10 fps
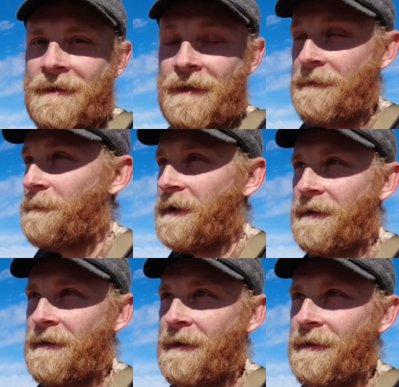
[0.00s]

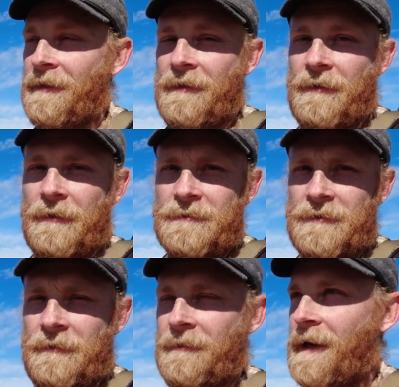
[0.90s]
but those
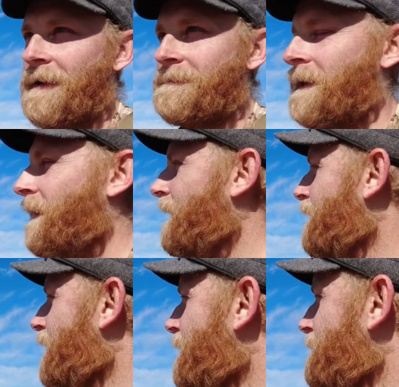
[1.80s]
two rams aren't
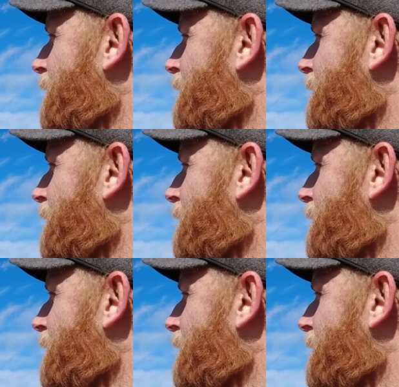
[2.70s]
in that